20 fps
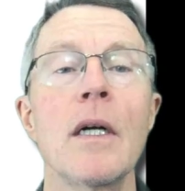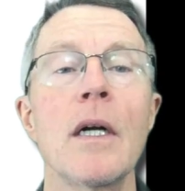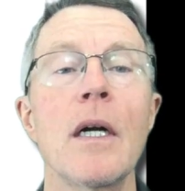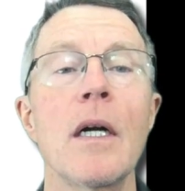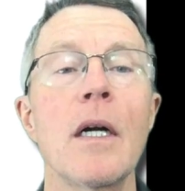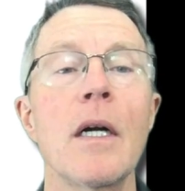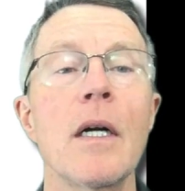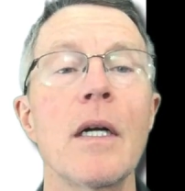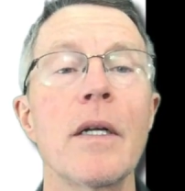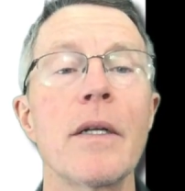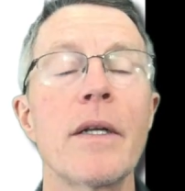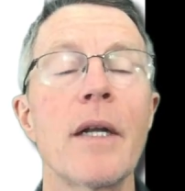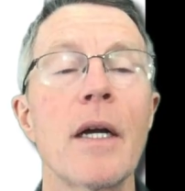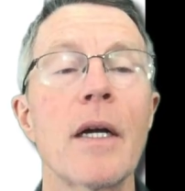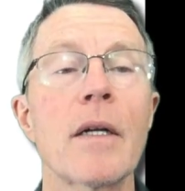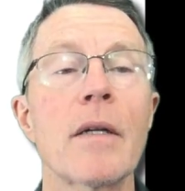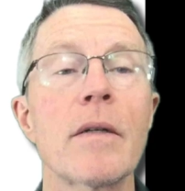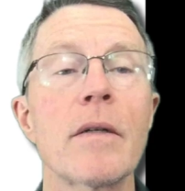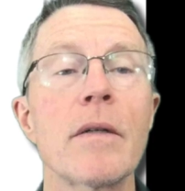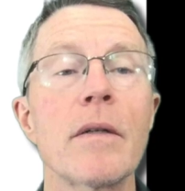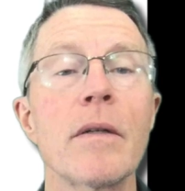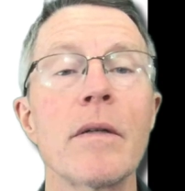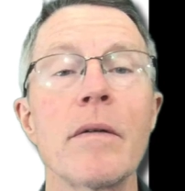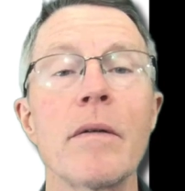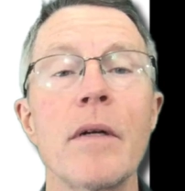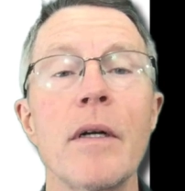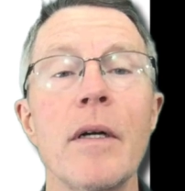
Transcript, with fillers: Uh, Doctor